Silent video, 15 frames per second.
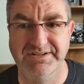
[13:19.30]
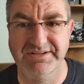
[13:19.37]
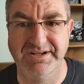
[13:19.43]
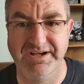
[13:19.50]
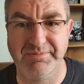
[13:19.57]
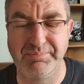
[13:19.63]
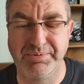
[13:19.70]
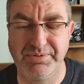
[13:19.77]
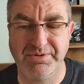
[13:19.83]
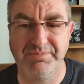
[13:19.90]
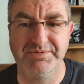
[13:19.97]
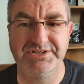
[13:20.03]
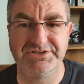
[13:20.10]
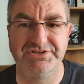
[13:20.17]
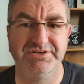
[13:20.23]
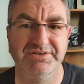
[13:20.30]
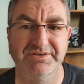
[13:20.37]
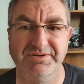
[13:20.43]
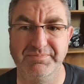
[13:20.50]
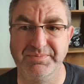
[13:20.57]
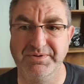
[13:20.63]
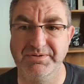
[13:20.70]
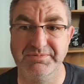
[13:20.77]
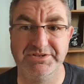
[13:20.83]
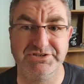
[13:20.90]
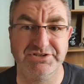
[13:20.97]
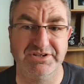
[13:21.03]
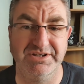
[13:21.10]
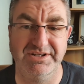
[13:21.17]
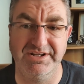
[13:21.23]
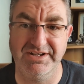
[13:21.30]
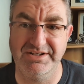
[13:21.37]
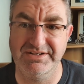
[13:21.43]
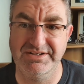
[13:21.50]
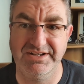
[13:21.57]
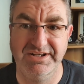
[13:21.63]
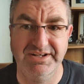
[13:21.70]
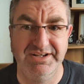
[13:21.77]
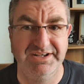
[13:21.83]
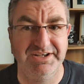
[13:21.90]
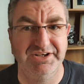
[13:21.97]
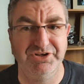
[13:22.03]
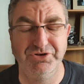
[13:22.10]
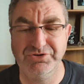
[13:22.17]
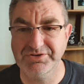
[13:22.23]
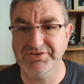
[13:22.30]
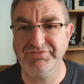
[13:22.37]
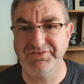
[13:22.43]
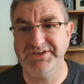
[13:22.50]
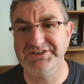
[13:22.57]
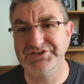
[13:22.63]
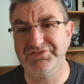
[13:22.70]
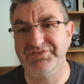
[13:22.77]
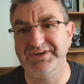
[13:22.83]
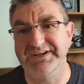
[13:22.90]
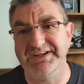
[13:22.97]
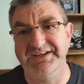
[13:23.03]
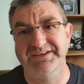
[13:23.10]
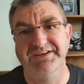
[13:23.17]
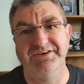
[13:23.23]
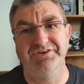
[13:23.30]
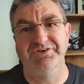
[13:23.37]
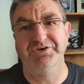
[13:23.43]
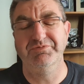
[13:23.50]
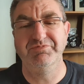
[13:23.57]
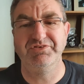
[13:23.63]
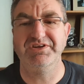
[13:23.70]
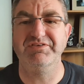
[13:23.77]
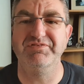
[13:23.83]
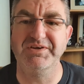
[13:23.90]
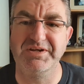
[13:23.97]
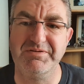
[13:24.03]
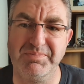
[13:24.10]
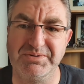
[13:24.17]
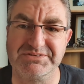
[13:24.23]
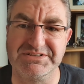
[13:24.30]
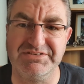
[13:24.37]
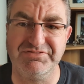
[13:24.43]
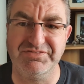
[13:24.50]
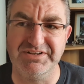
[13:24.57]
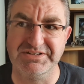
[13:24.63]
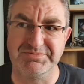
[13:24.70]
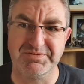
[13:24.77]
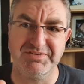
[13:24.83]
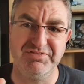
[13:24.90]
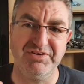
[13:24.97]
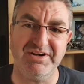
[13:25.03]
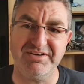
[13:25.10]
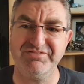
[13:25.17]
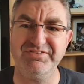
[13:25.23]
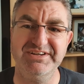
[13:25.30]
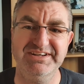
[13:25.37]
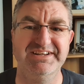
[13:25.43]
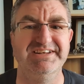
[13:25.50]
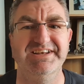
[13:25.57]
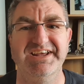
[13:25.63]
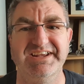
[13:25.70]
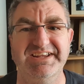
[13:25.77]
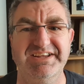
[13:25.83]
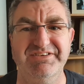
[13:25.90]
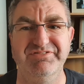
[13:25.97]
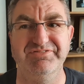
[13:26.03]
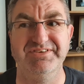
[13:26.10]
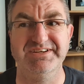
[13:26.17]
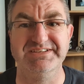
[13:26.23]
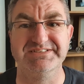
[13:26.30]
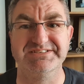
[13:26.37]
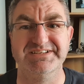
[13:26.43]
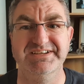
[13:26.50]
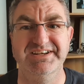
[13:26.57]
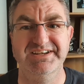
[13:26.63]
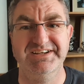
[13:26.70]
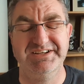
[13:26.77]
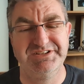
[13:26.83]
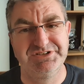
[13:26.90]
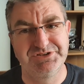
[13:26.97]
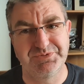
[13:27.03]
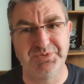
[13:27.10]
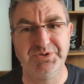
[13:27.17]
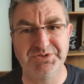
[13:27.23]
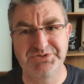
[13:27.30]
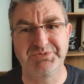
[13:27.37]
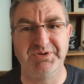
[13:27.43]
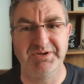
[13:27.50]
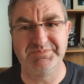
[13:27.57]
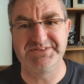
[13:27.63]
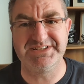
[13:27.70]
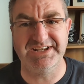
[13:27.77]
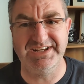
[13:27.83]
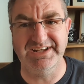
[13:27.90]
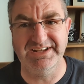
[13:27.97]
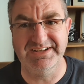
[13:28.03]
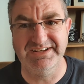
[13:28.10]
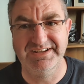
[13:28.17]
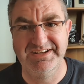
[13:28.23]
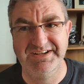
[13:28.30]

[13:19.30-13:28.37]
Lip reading: I promise you. And all the things you're thinking, hopefully you're thinking positive things, but if you are thinking negative things towards what I'm saying,